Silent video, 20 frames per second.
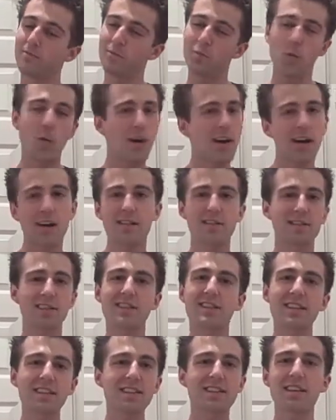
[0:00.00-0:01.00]
quite honestly,
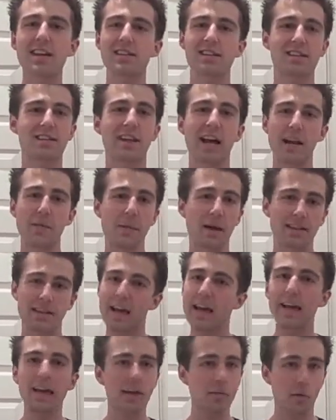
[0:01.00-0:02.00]
success is not about
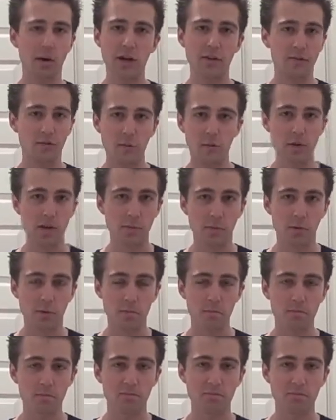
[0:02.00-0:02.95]
taking money from people.